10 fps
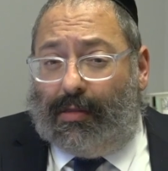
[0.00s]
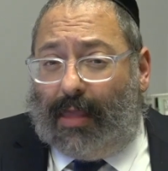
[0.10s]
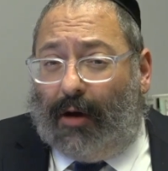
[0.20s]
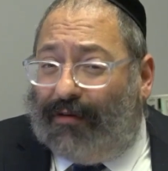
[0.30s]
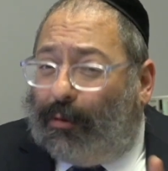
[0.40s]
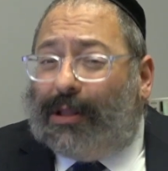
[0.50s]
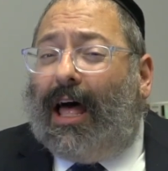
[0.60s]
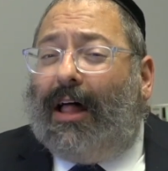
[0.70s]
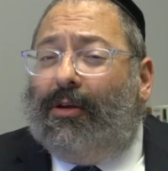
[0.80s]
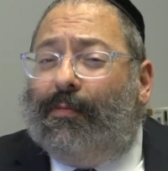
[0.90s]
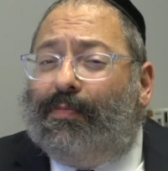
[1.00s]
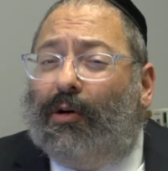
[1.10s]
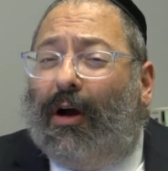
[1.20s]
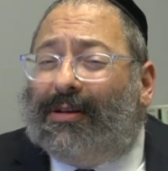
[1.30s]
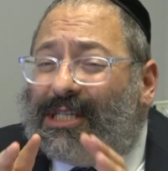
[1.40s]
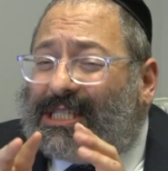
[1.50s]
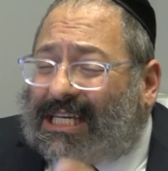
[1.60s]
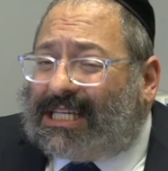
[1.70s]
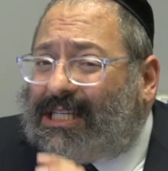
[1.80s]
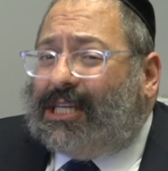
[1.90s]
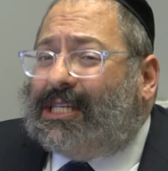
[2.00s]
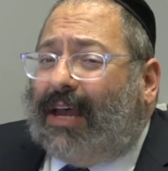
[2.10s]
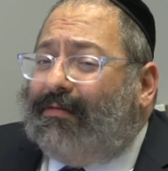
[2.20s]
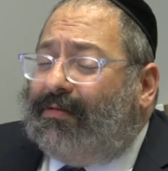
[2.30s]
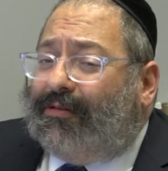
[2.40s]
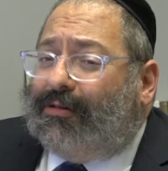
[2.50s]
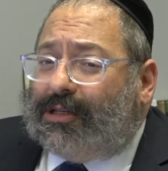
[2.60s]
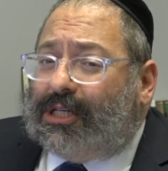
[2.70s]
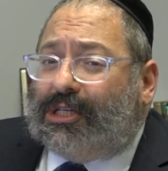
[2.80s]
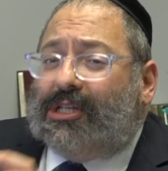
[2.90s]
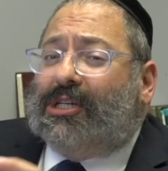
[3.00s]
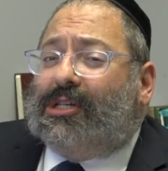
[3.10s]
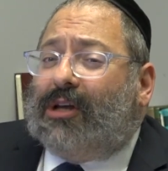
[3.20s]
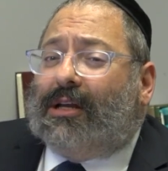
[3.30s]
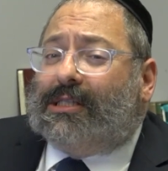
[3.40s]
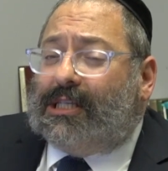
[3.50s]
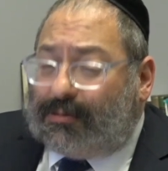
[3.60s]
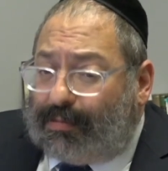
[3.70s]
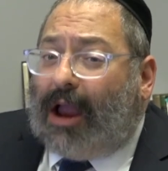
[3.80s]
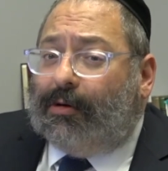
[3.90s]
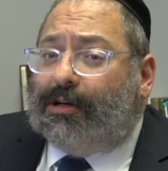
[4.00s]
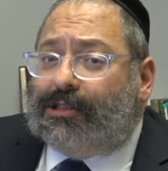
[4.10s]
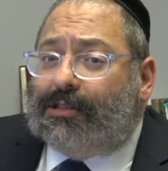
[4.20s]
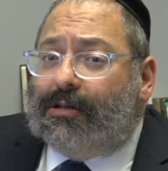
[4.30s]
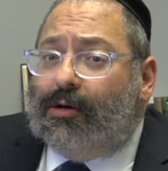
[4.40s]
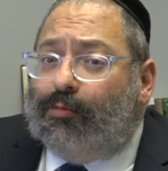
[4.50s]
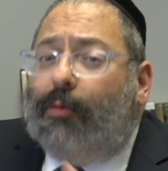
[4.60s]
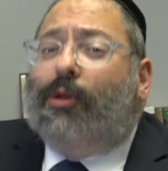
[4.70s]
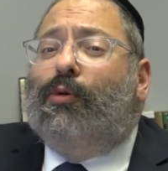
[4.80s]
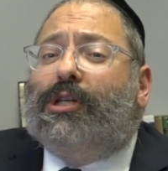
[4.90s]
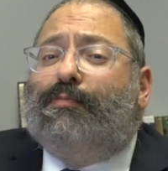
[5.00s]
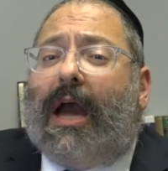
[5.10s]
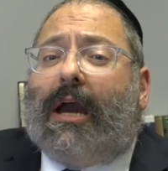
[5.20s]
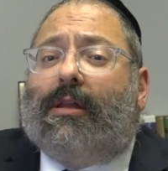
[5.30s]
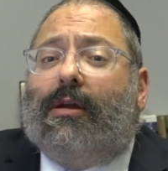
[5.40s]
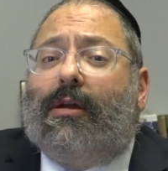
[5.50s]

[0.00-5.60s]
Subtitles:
If I would tell you there are 67 verses to discuss this marriage, what would you expect?